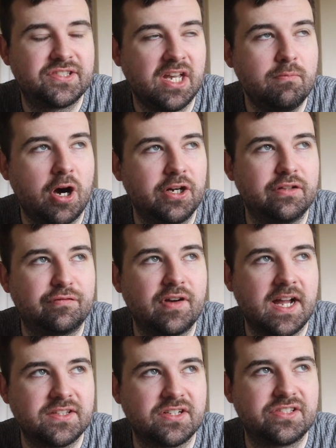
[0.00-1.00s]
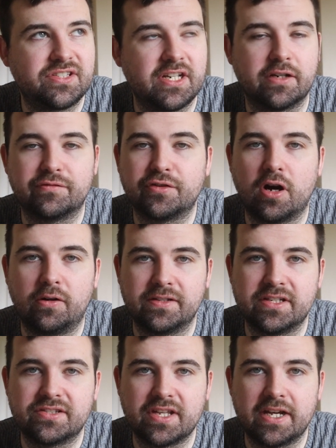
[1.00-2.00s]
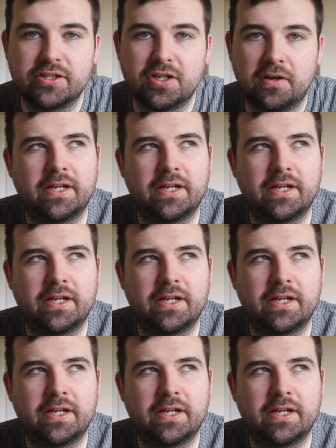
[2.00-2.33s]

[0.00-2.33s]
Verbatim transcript: I'd say Monaghan fans are sick of Tyrone at this stage.